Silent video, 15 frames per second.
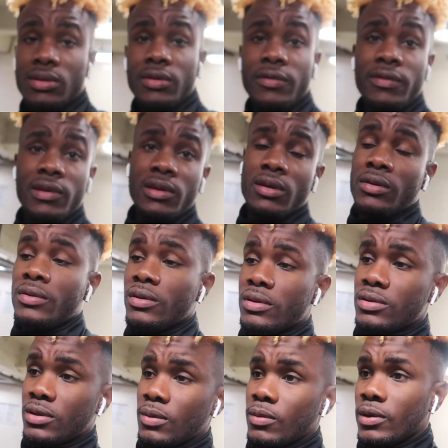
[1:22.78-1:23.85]
safely under
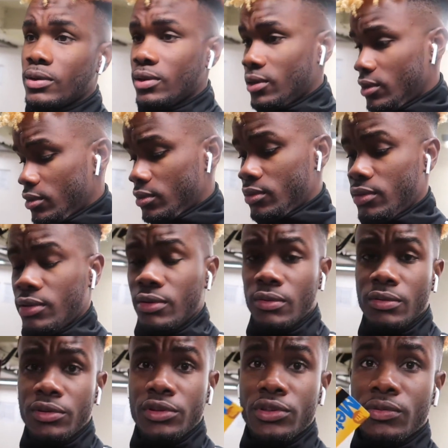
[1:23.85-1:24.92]
the subway thing. You're
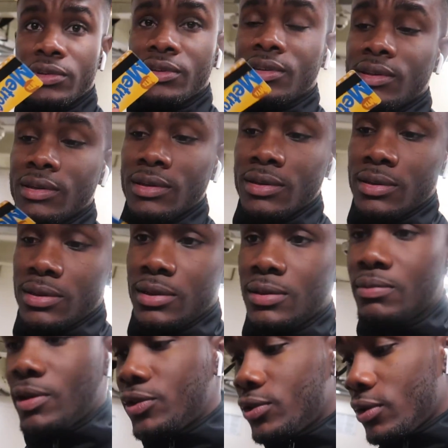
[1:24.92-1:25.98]
gonna need one of these
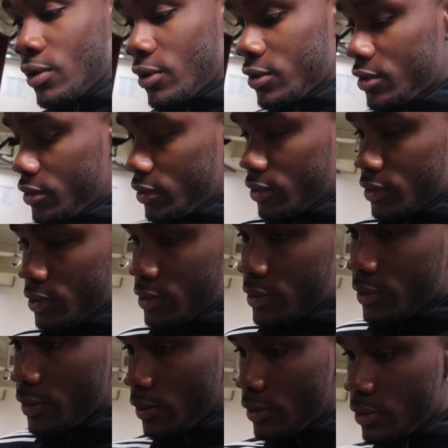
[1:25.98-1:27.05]
MetroCard
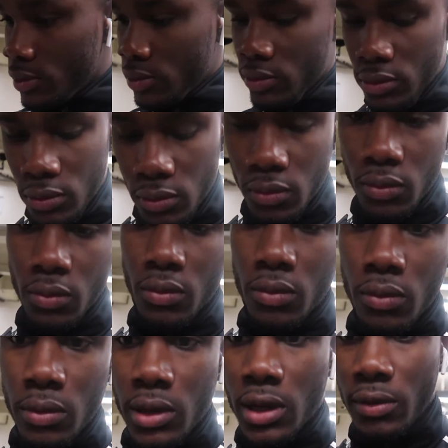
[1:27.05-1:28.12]

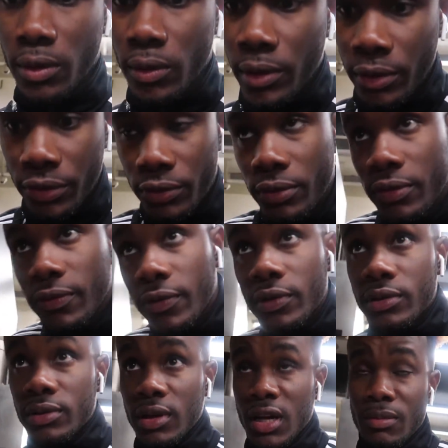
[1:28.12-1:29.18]
shits. Wow, we went through the
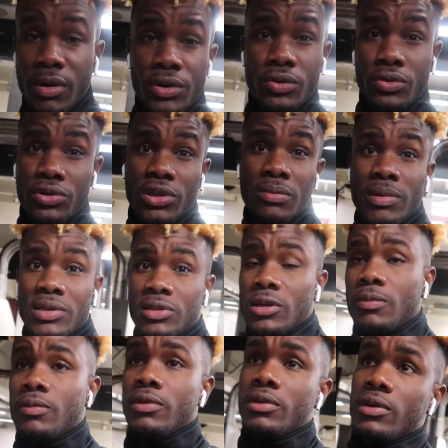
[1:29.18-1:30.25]
first time. I usually mess
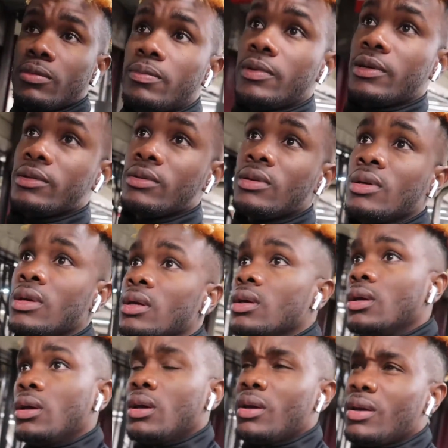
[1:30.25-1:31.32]
up with it, but
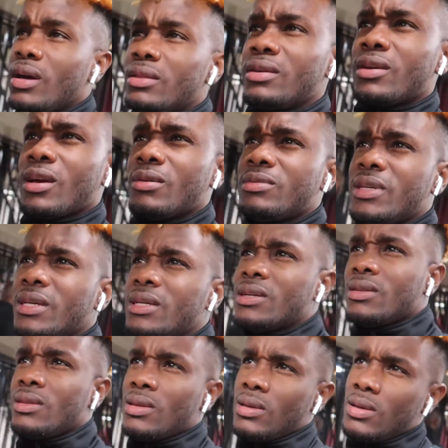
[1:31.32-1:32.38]
yeah, I think I'm
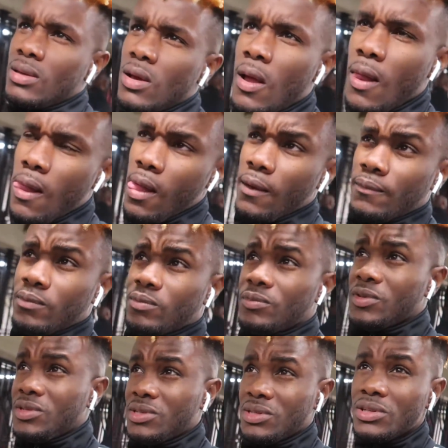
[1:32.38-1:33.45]
taking the
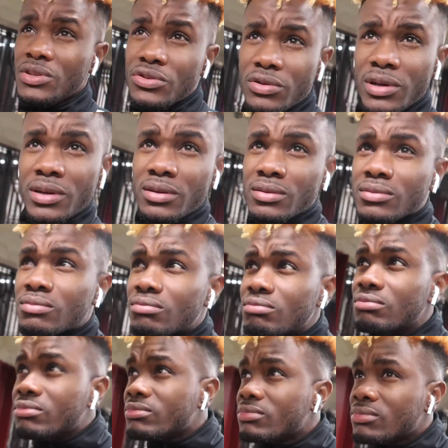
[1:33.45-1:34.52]
C train,
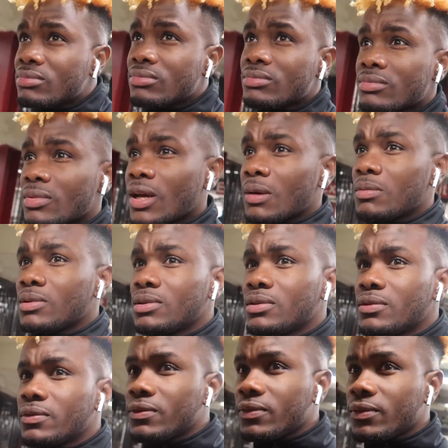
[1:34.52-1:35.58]
I believe.